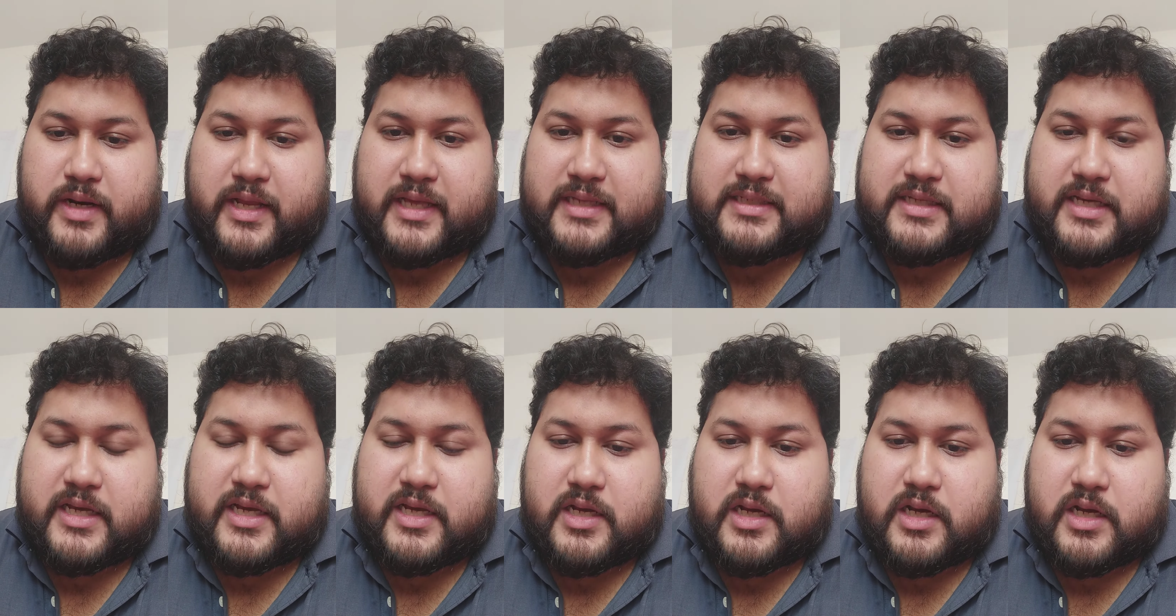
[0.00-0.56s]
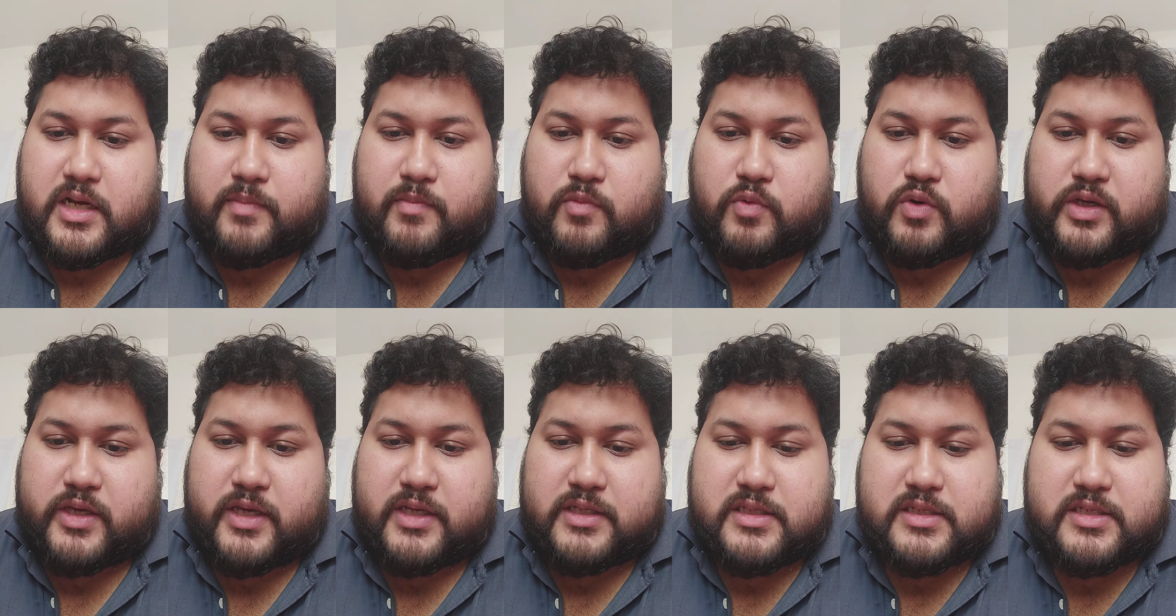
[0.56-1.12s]
say I'm
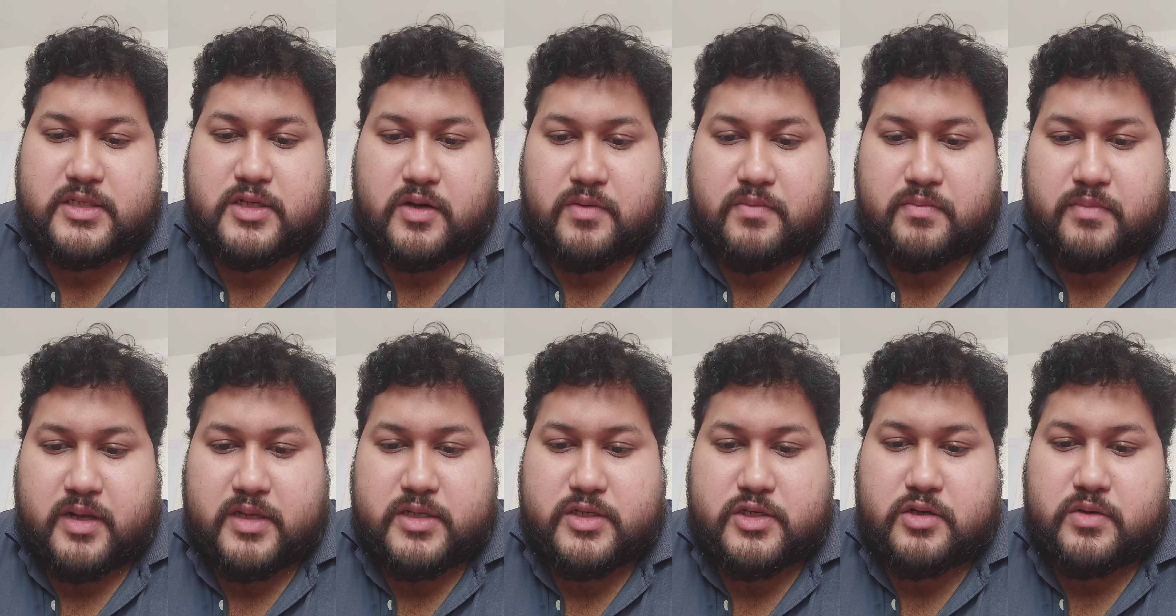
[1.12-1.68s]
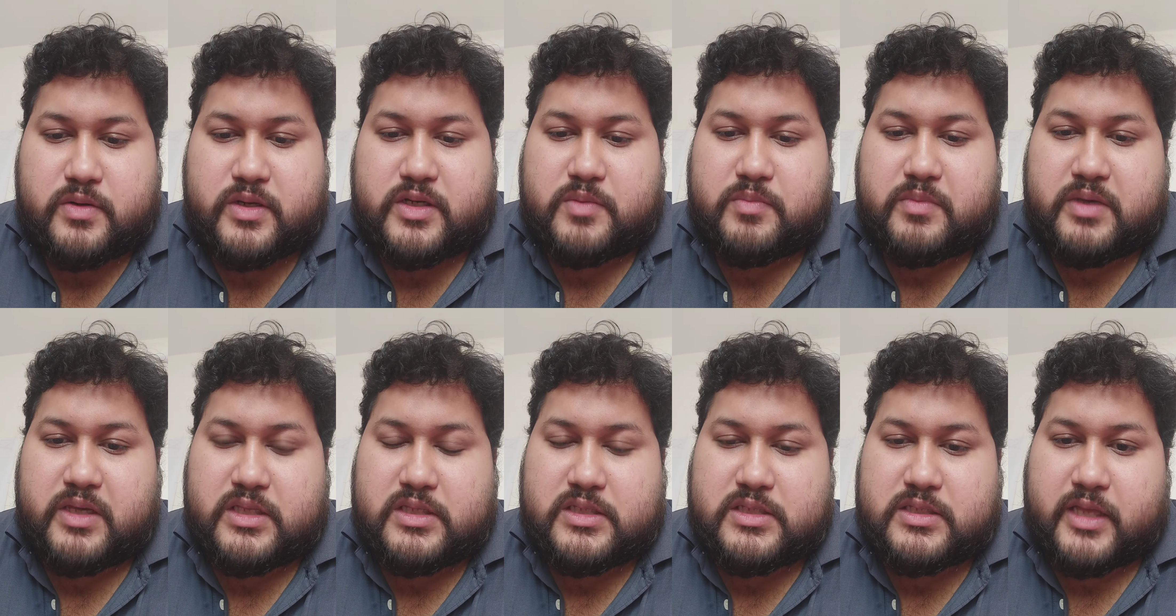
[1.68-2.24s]
working as a scrum master, it
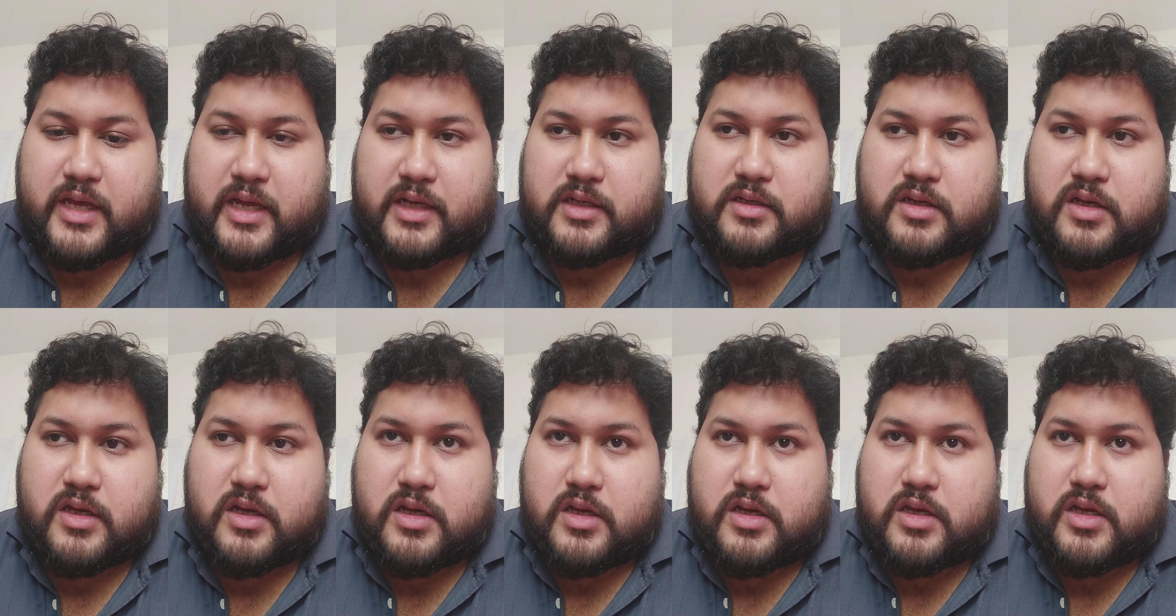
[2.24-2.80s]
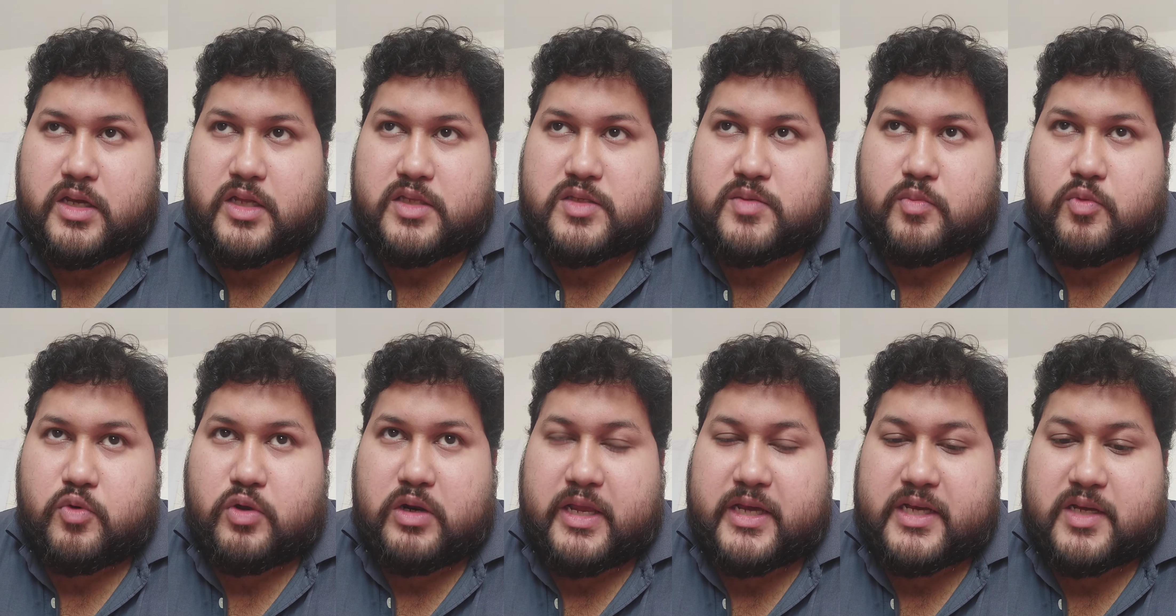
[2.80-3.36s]
means that it's
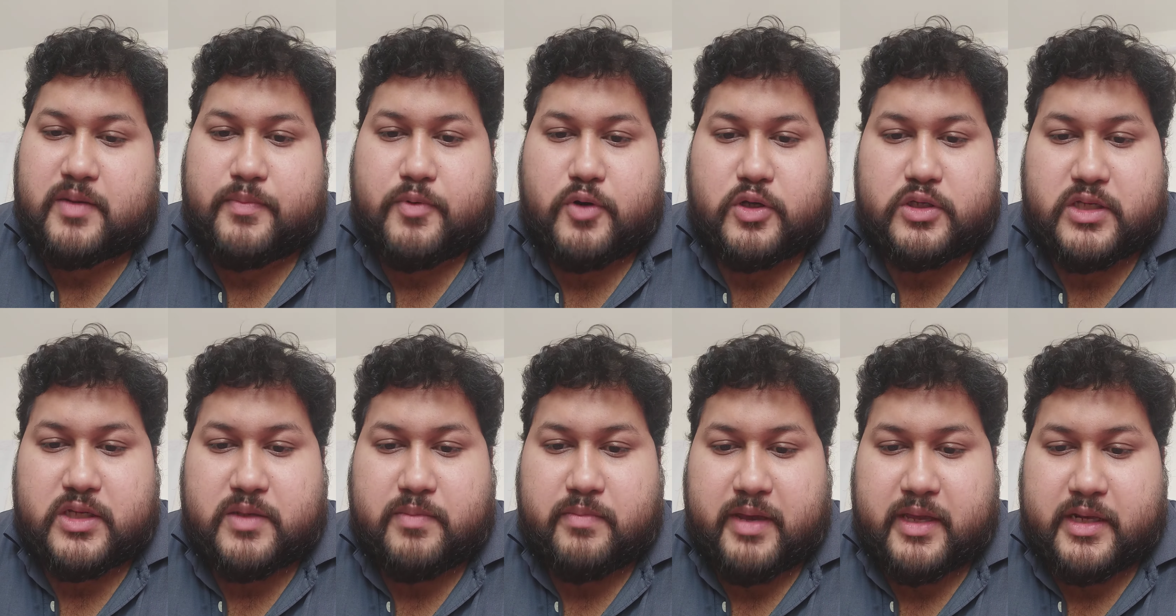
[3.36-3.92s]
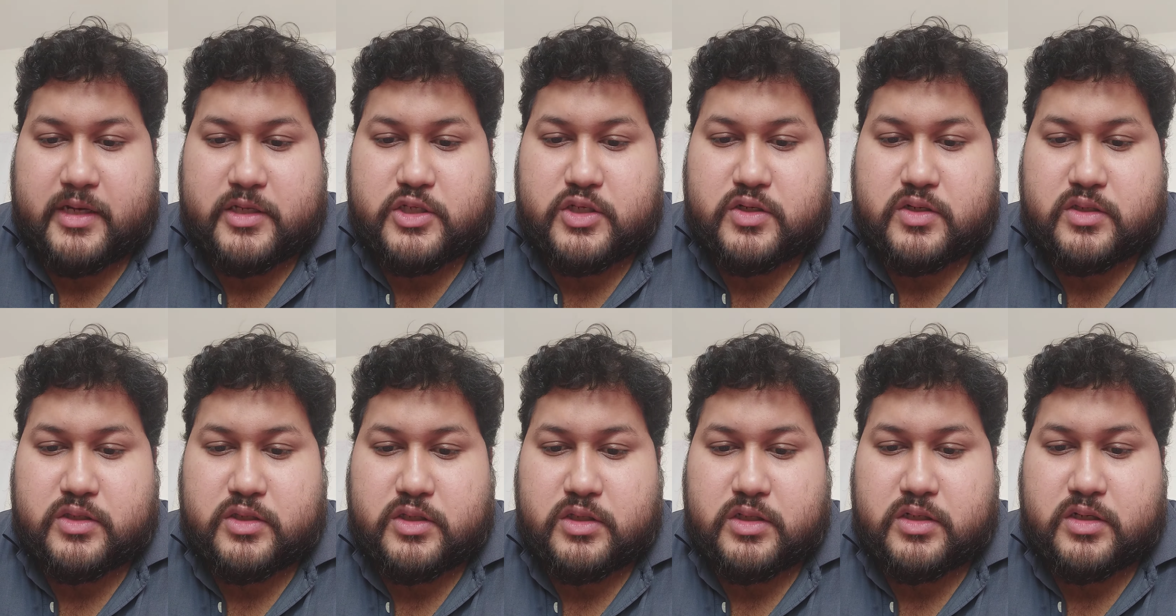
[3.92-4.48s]
more like a project manager
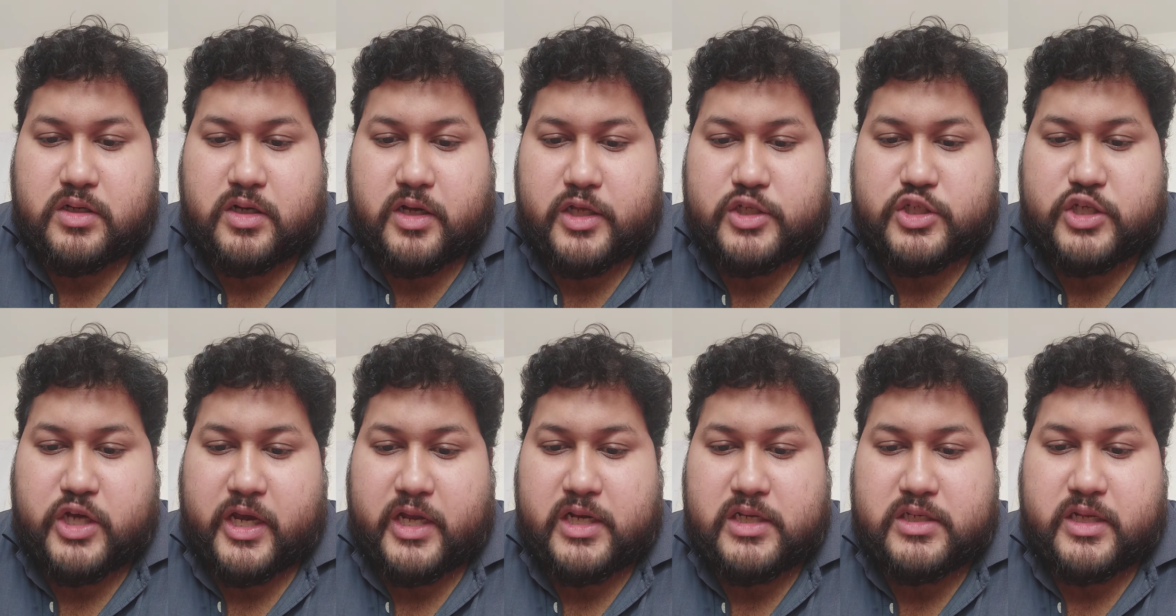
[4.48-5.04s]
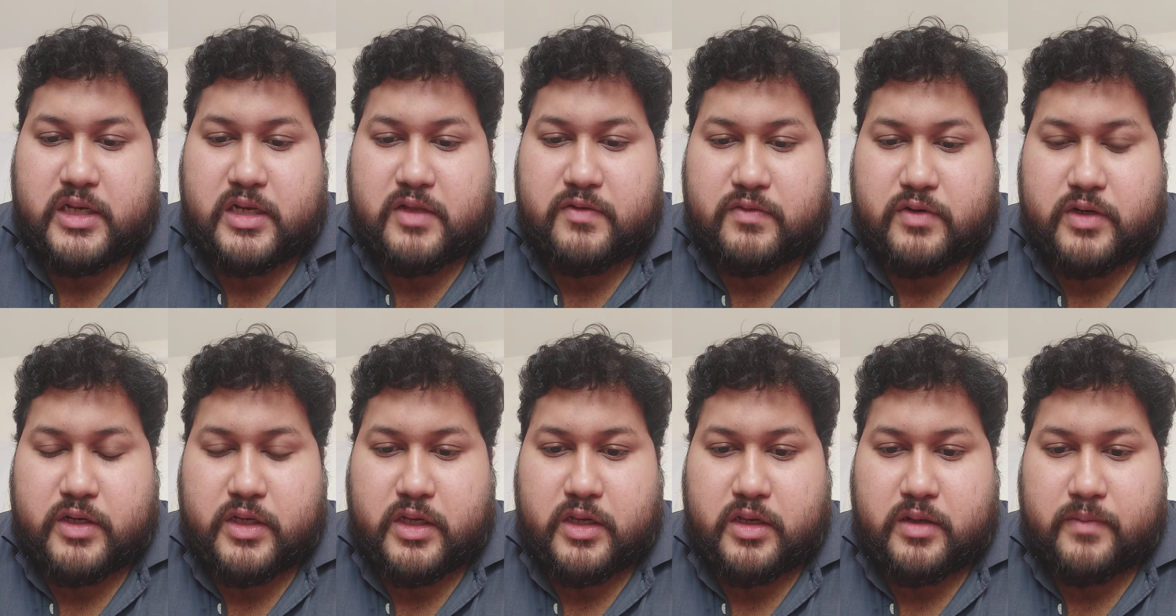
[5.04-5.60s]
in the agile
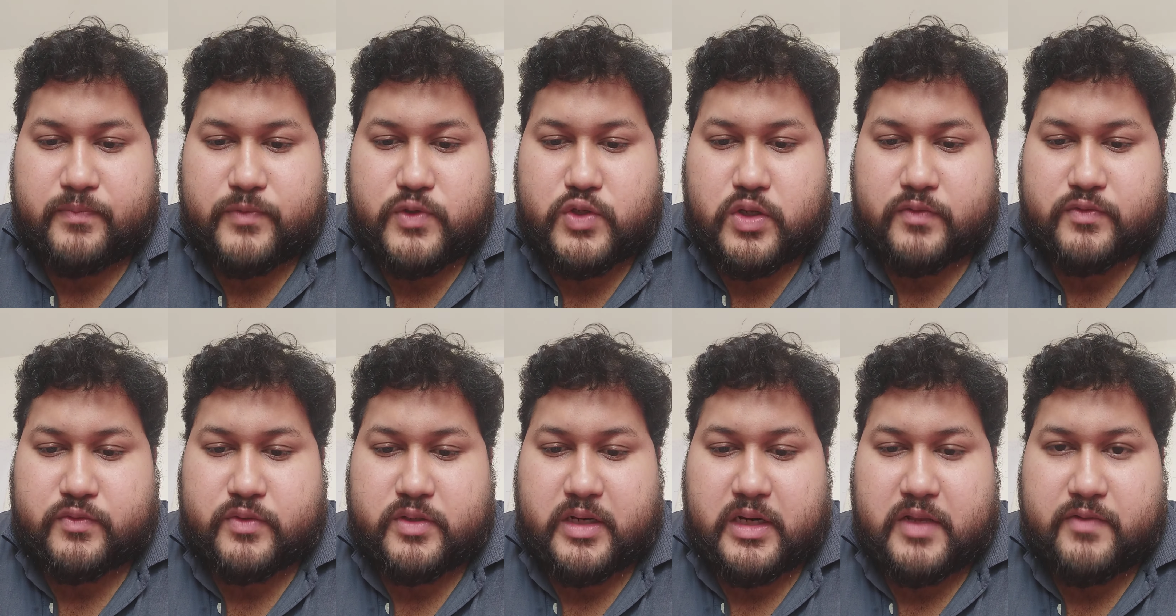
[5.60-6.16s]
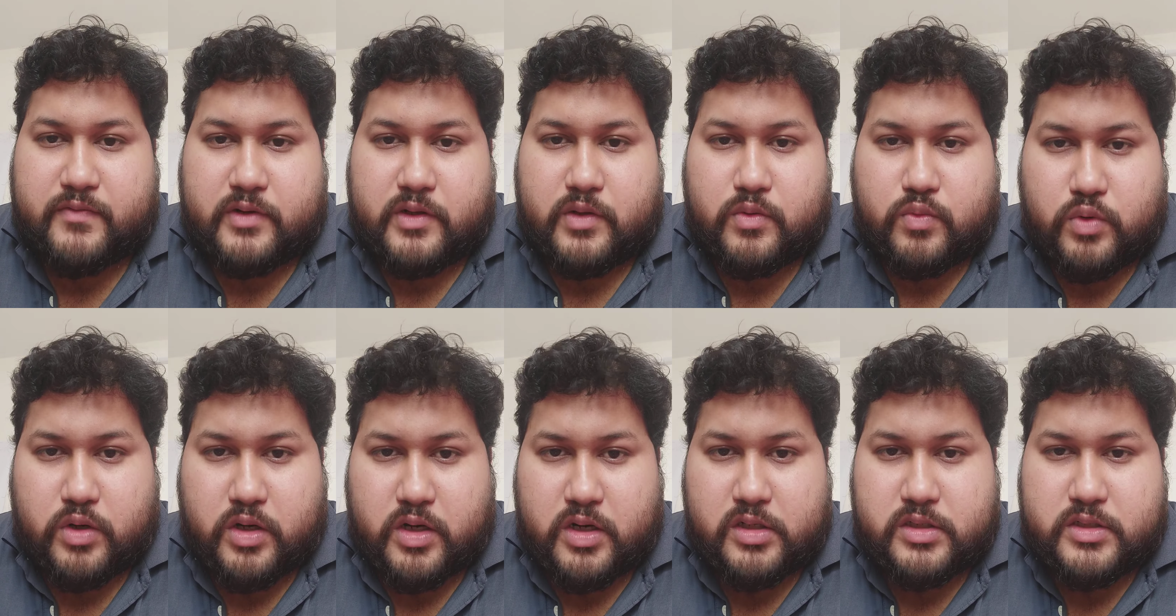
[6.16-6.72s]
delivery, software delivery
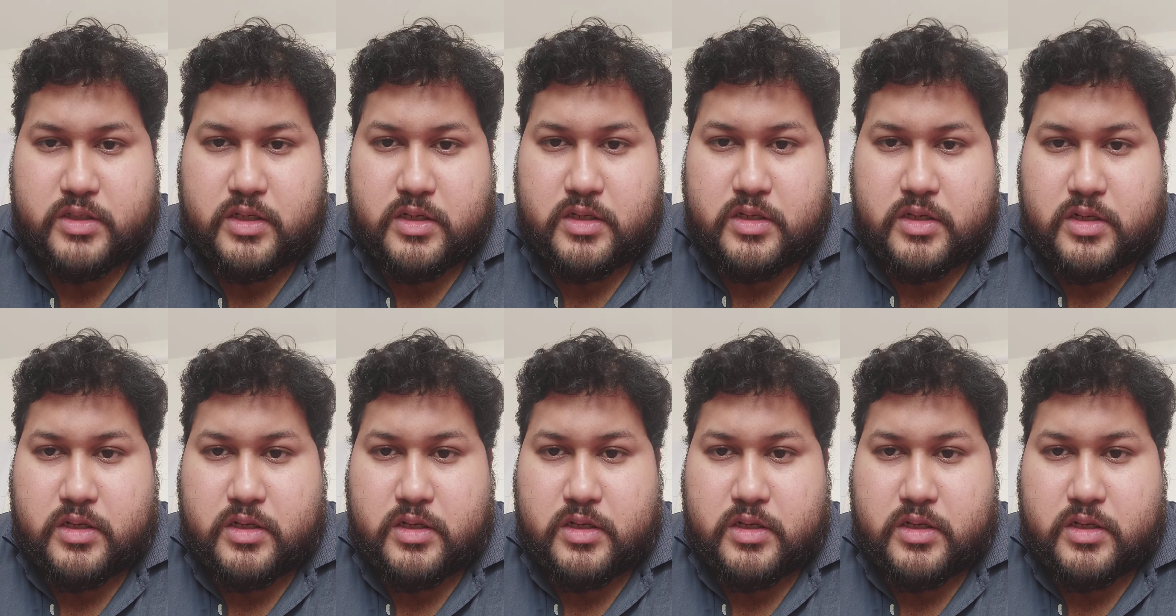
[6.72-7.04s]
world.